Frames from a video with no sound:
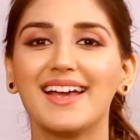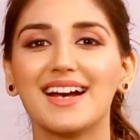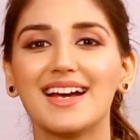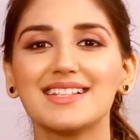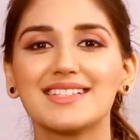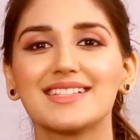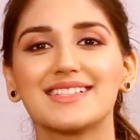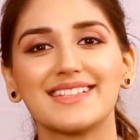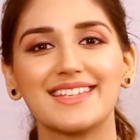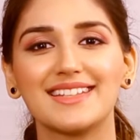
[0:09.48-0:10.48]
Hi guys, this is
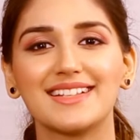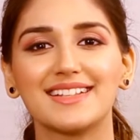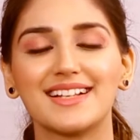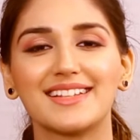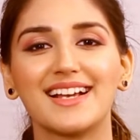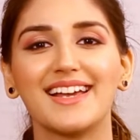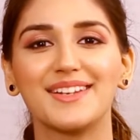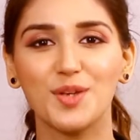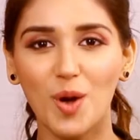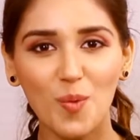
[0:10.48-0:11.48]
Nikita Dutta and
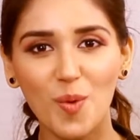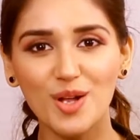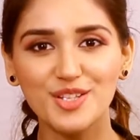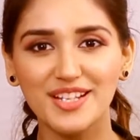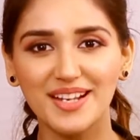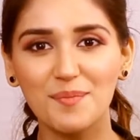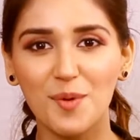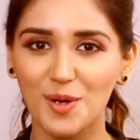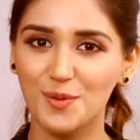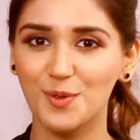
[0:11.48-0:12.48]
you're watching
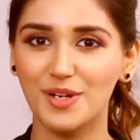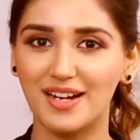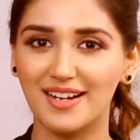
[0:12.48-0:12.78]
Bollywood